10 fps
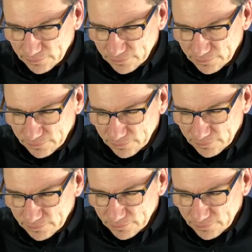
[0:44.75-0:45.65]

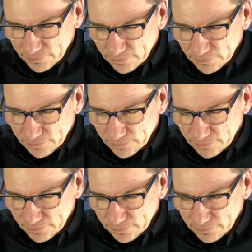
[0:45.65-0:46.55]

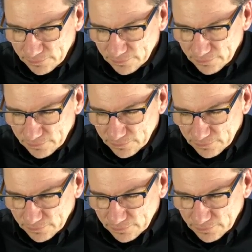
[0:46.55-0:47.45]

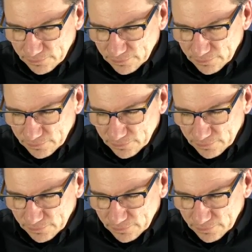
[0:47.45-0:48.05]
The person shown says nothing.